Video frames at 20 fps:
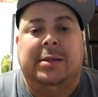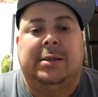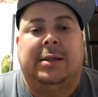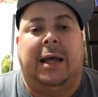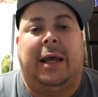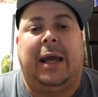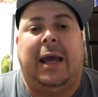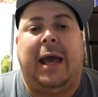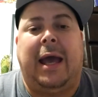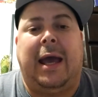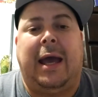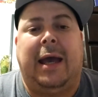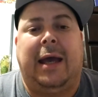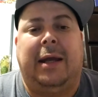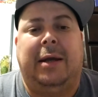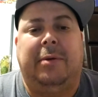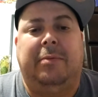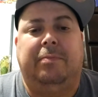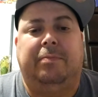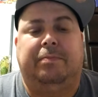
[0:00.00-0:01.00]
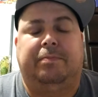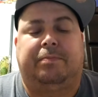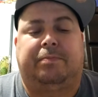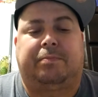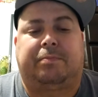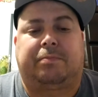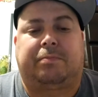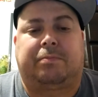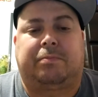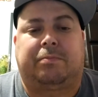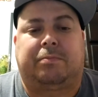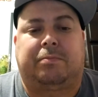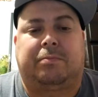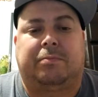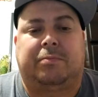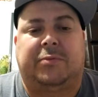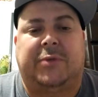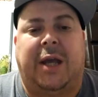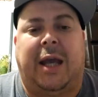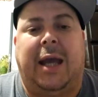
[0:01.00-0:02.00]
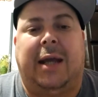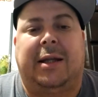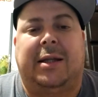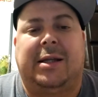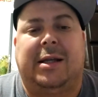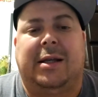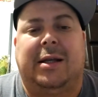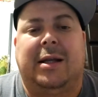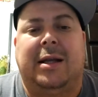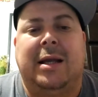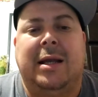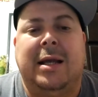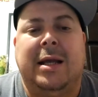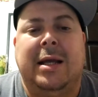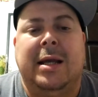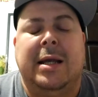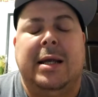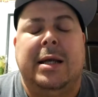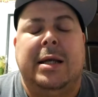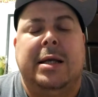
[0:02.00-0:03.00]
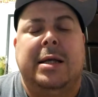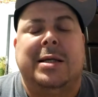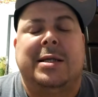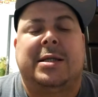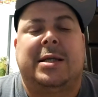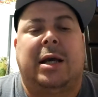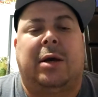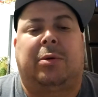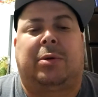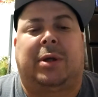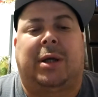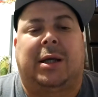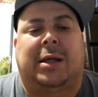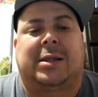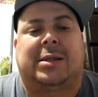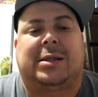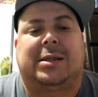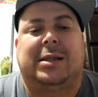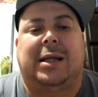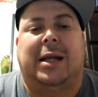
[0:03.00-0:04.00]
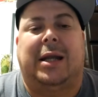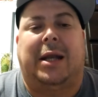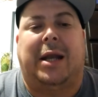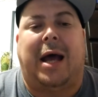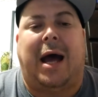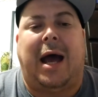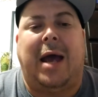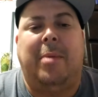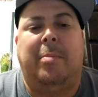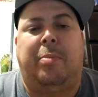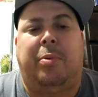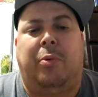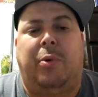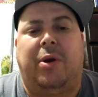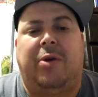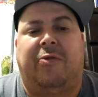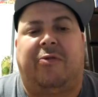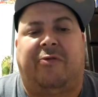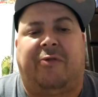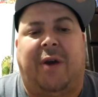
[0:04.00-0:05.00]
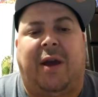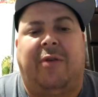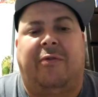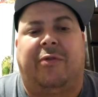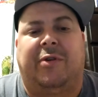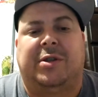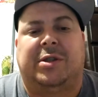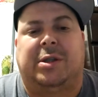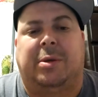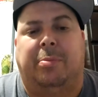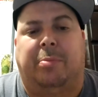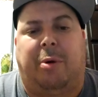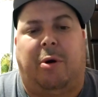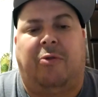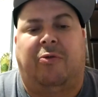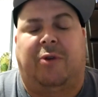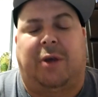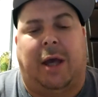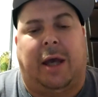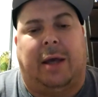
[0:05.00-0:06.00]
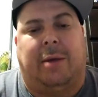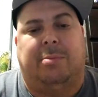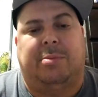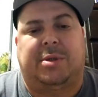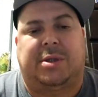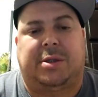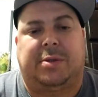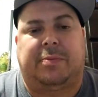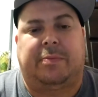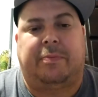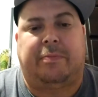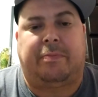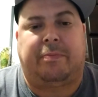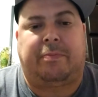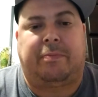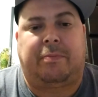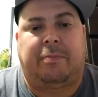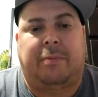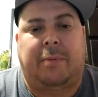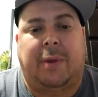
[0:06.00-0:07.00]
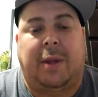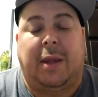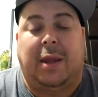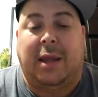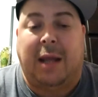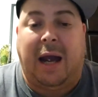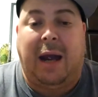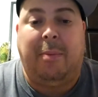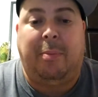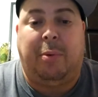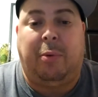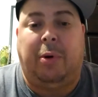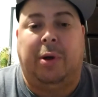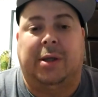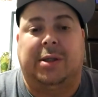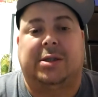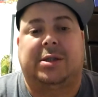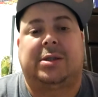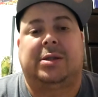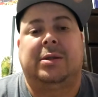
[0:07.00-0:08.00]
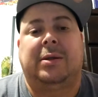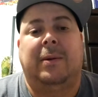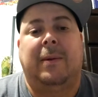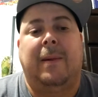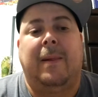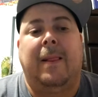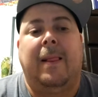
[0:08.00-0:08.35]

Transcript: they had they had to. Celtics nine point favorites in both games. Nine points.